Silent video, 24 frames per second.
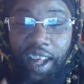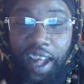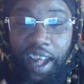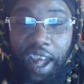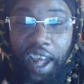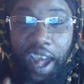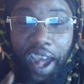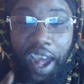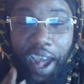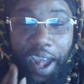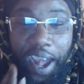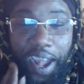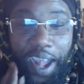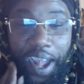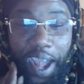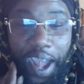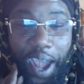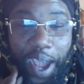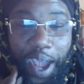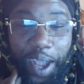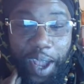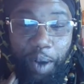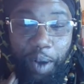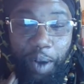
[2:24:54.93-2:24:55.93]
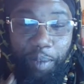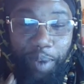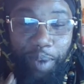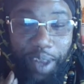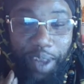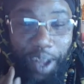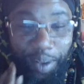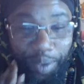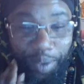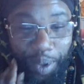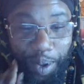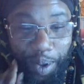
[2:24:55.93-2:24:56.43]
Hey, yo,
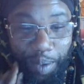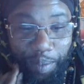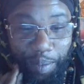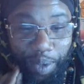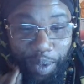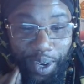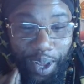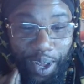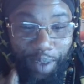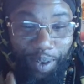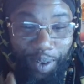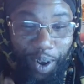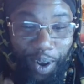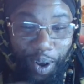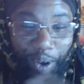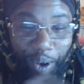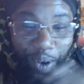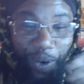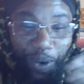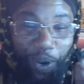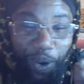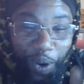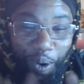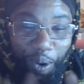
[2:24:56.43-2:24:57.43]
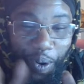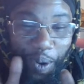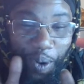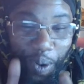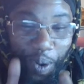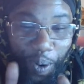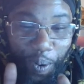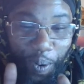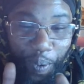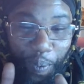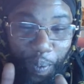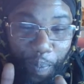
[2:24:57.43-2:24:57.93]
beloved,
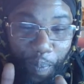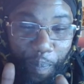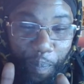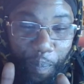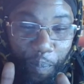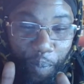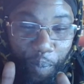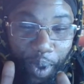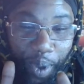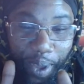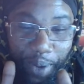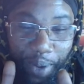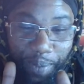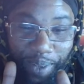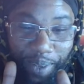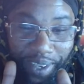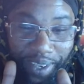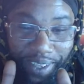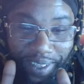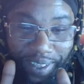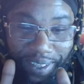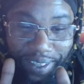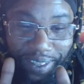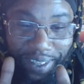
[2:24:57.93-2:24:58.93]
hold. Wait a minute.